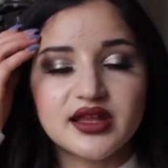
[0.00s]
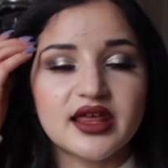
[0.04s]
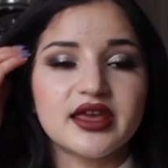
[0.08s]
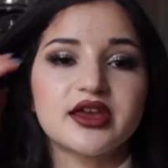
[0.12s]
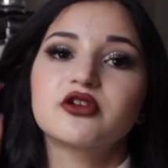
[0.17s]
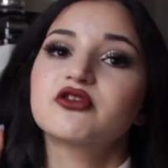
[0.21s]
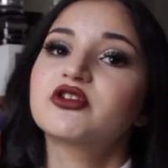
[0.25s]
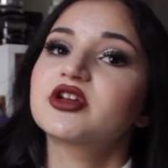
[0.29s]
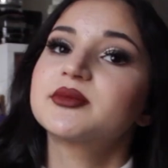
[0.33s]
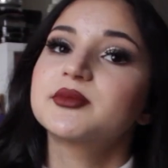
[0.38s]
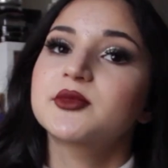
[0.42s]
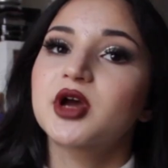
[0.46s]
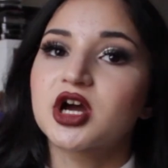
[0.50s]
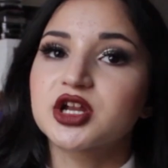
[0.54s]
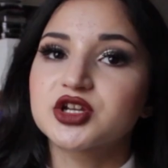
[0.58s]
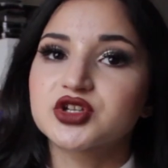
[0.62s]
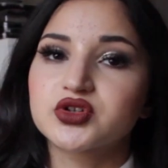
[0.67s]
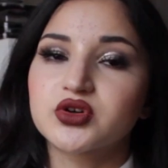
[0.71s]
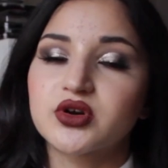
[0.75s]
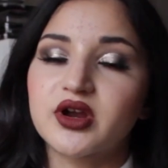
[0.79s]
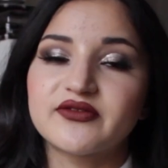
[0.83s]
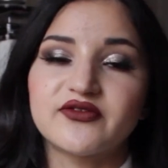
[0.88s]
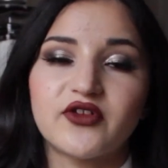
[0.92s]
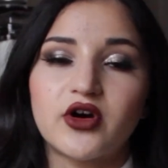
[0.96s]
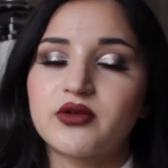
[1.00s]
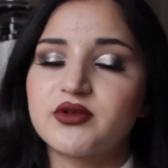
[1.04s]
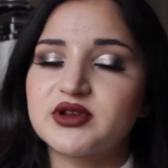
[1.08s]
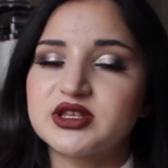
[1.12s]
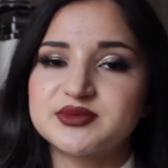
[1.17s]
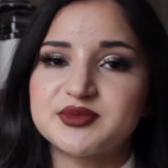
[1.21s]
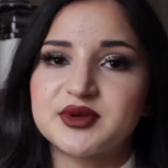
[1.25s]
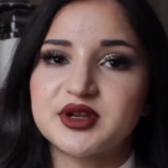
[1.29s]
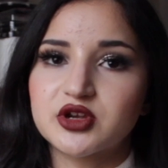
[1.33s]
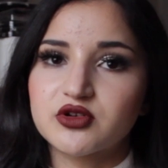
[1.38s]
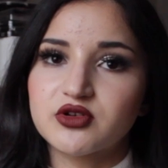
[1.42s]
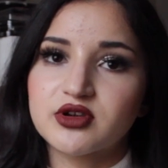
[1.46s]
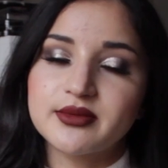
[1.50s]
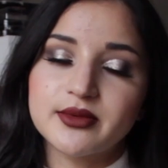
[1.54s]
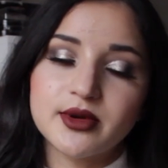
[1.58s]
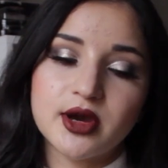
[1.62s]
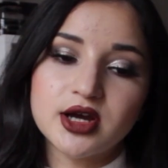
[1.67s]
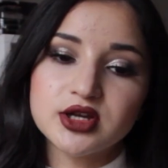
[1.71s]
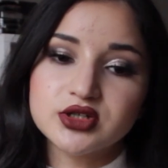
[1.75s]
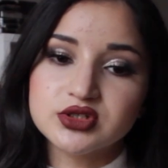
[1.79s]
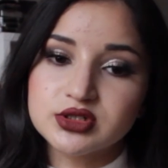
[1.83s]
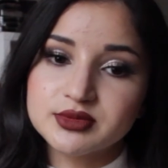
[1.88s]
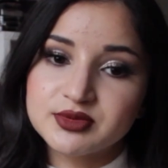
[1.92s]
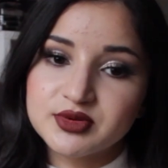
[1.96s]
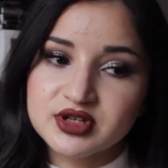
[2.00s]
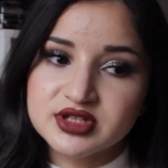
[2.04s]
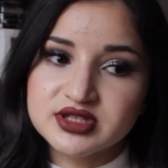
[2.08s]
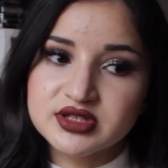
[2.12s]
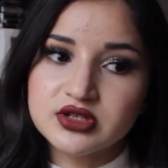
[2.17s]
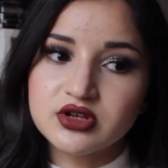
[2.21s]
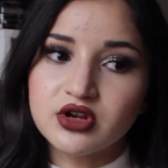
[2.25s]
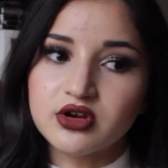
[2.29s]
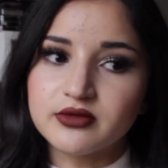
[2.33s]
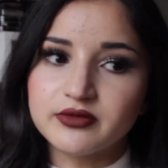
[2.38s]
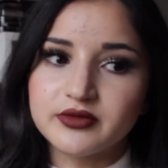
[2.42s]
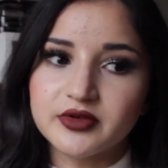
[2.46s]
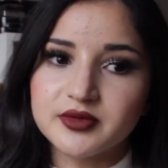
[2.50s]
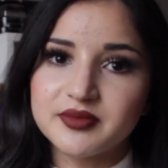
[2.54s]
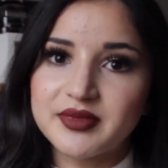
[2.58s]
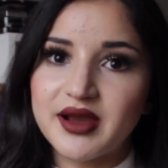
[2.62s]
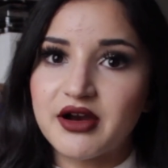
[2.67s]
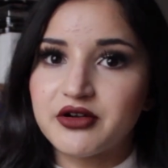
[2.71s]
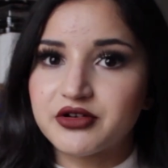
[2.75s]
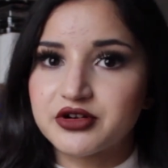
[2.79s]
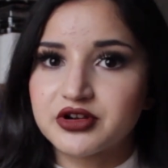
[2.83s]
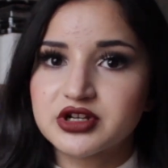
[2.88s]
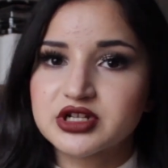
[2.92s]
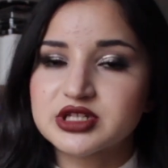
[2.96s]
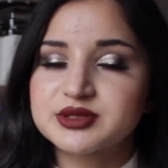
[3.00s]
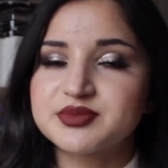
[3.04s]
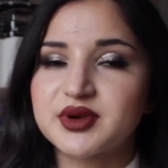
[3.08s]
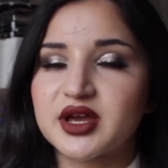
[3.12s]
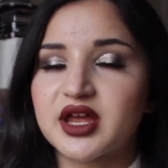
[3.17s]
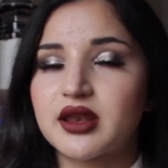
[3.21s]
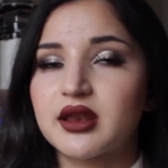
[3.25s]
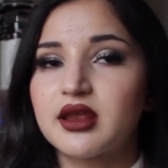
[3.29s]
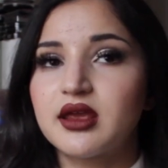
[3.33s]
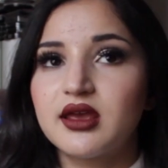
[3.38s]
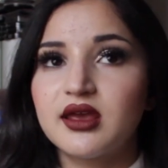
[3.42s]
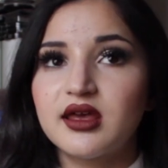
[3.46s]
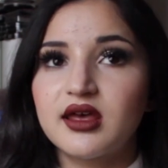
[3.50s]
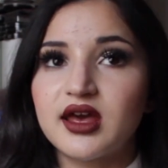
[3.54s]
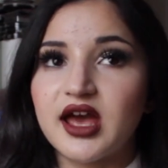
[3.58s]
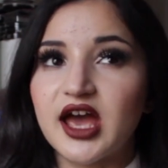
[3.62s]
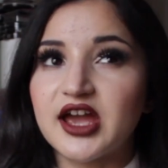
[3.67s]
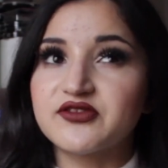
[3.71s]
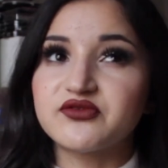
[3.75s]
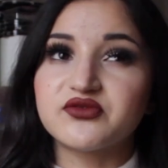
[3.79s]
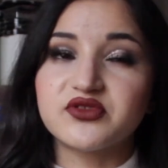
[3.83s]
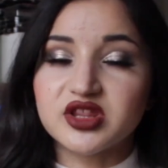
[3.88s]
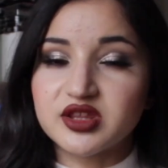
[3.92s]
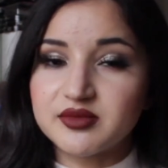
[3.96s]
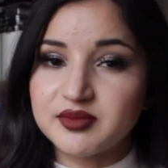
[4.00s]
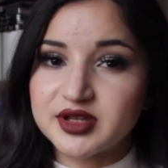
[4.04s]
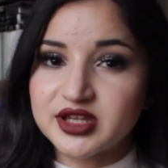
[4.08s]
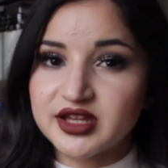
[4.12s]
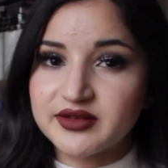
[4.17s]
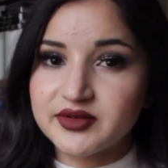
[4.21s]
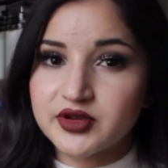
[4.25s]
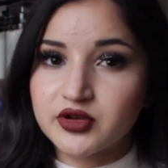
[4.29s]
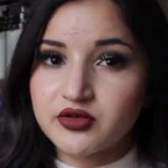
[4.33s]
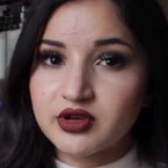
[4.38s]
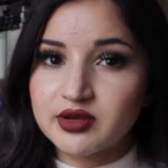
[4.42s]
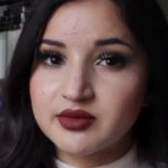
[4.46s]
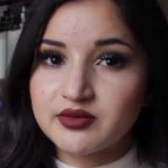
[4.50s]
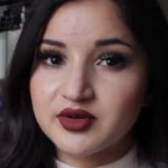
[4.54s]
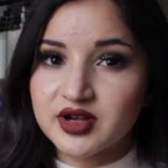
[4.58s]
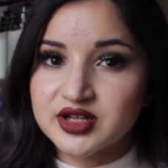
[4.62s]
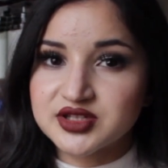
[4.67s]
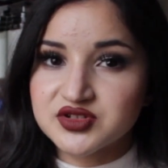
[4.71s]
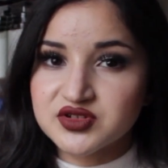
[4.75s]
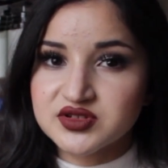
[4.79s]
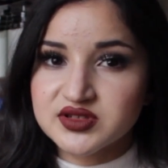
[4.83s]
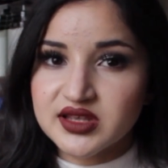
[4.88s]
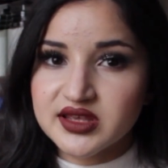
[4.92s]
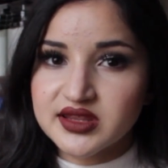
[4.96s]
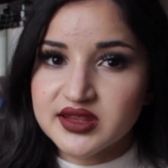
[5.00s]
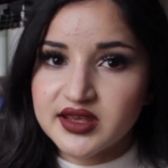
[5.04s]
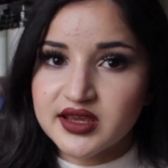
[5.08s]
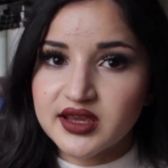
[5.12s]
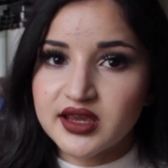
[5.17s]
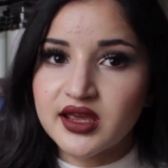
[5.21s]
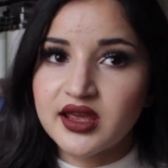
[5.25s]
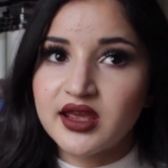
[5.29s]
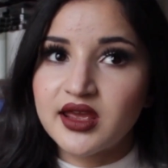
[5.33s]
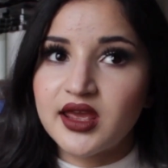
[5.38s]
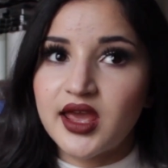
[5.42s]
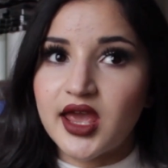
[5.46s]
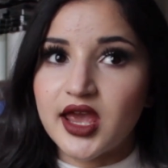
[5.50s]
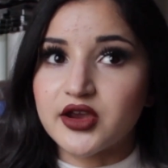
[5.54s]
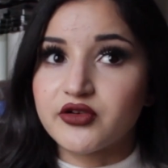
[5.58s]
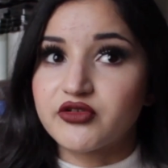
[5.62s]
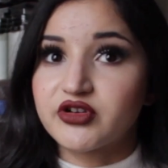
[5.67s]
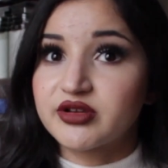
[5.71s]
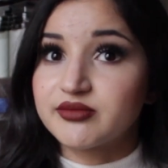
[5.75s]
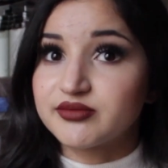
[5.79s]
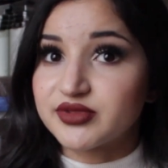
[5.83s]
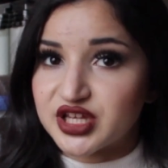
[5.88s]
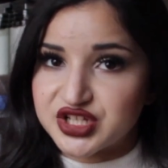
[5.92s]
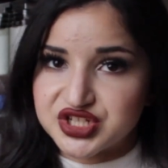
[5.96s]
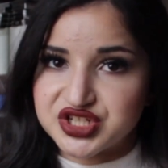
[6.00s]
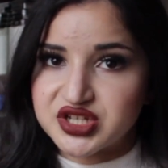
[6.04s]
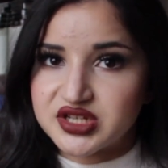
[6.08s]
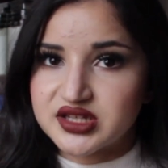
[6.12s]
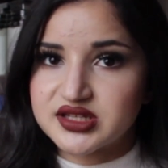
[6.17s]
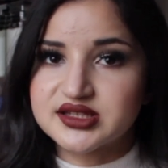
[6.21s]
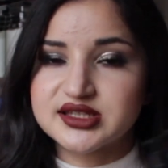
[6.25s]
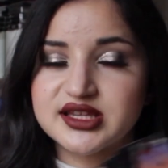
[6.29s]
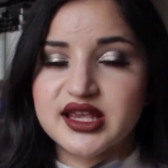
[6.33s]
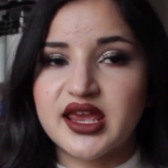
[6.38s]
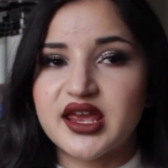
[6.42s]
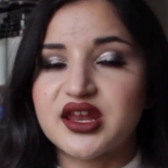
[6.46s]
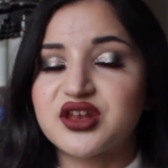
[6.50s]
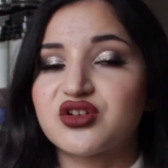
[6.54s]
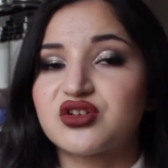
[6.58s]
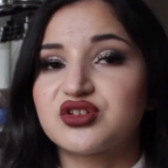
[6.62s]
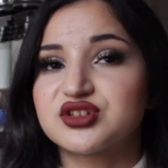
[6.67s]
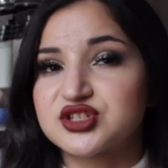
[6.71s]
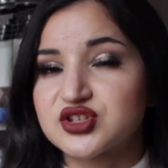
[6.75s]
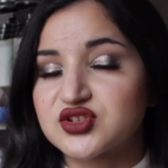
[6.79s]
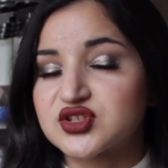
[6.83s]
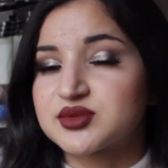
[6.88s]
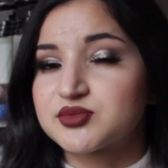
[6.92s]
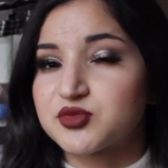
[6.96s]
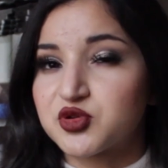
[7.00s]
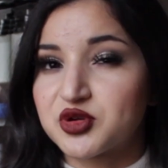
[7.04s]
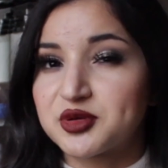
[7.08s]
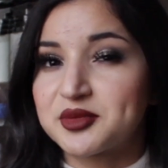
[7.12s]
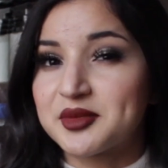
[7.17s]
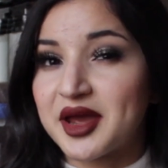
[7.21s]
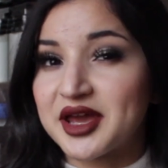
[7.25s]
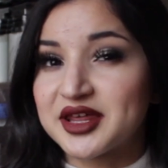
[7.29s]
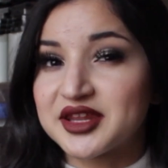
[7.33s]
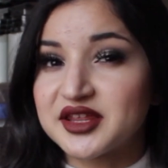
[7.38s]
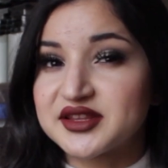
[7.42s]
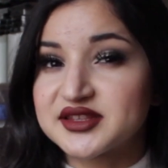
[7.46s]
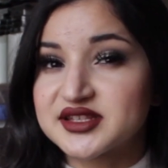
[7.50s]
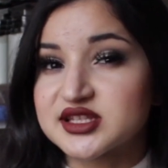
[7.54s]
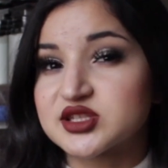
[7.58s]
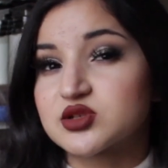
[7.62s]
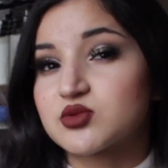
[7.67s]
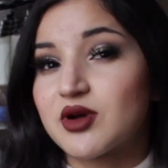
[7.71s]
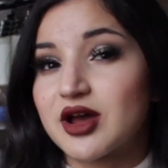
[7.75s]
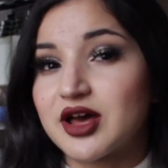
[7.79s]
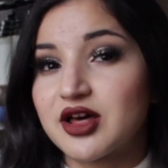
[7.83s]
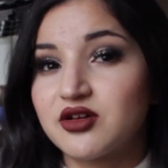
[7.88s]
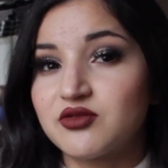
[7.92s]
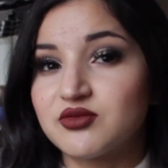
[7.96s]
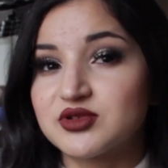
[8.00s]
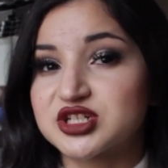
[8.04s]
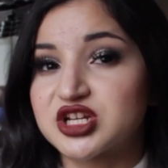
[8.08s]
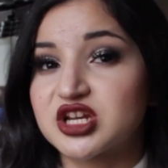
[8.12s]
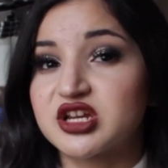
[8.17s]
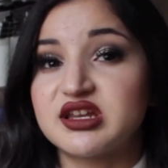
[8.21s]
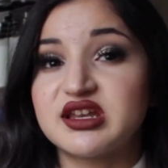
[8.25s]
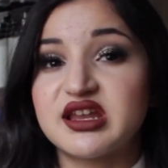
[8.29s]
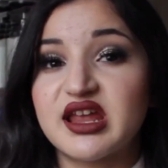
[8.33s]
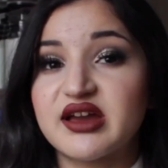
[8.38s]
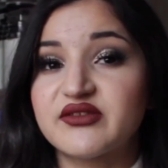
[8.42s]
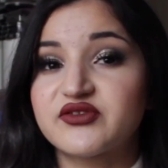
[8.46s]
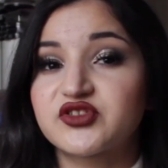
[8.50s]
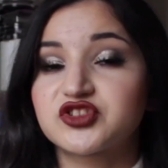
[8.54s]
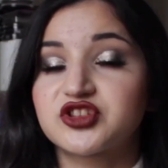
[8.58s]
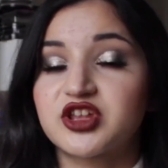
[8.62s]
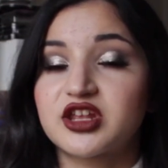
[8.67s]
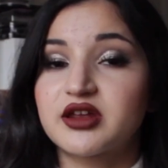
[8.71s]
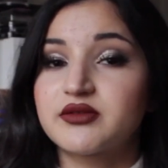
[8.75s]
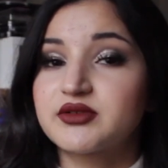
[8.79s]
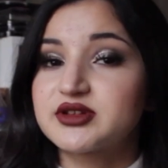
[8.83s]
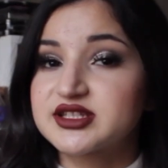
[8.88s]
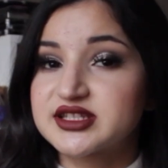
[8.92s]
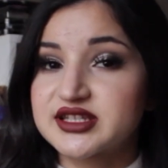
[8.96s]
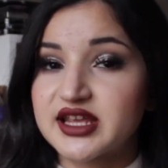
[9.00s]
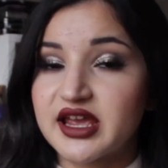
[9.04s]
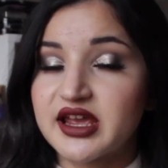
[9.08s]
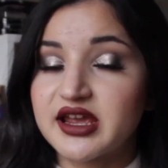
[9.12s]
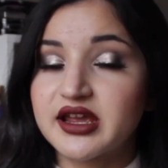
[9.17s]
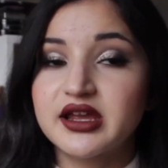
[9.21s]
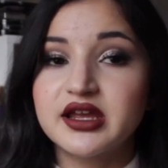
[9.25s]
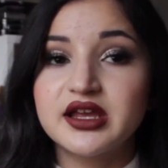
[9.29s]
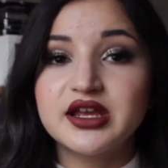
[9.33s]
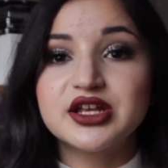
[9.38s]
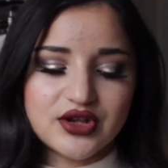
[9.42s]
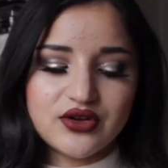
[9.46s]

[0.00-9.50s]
Like cream contour, I've always been a cream contour person over powders, but I've really been loving cream bronzers lately, and cream blushes, and also some cream highlights as well, which I never thought I would say.